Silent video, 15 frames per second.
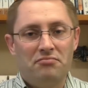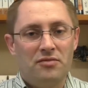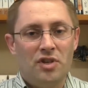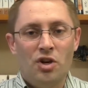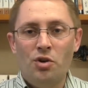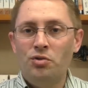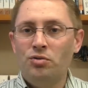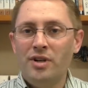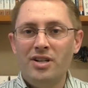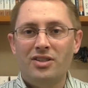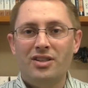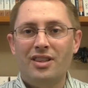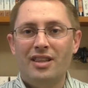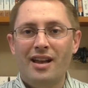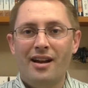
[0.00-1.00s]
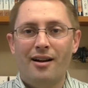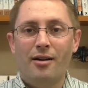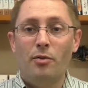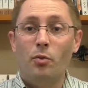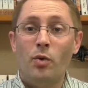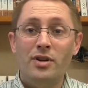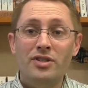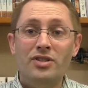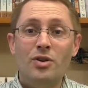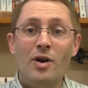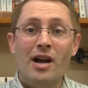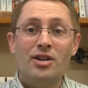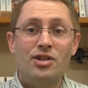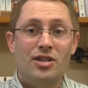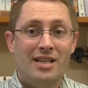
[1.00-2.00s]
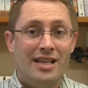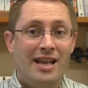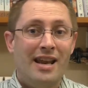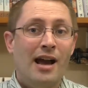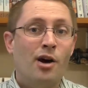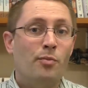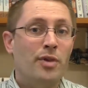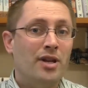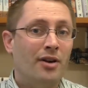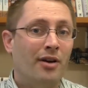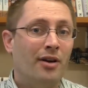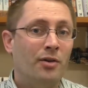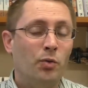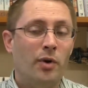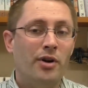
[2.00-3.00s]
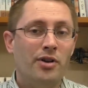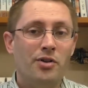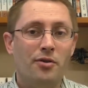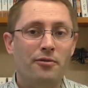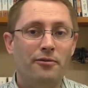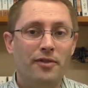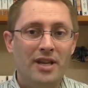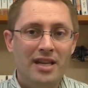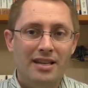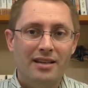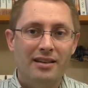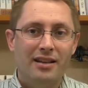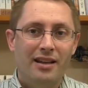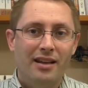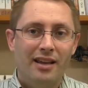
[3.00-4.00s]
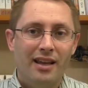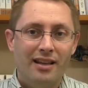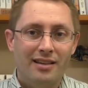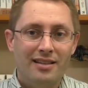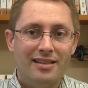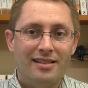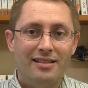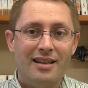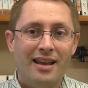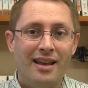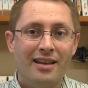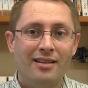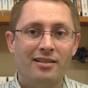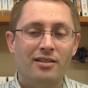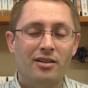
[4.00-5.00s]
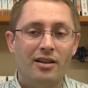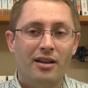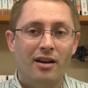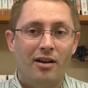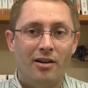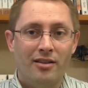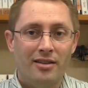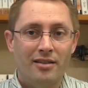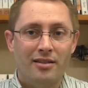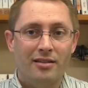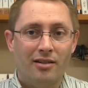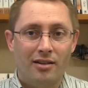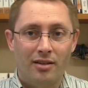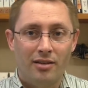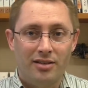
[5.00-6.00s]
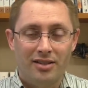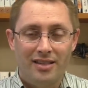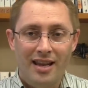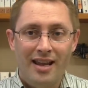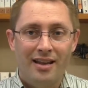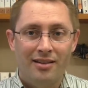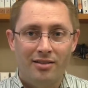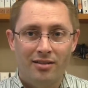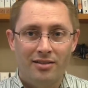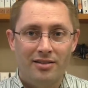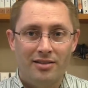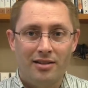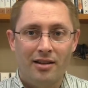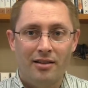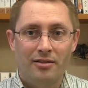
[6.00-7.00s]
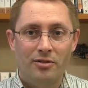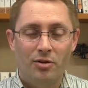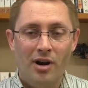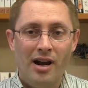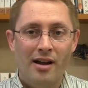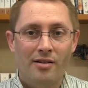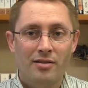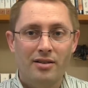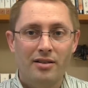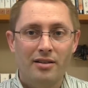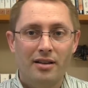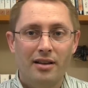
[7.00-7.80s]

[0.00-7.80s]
No risk there. Once you actually get out beyond where your feet can stand on the sand, on solid ground,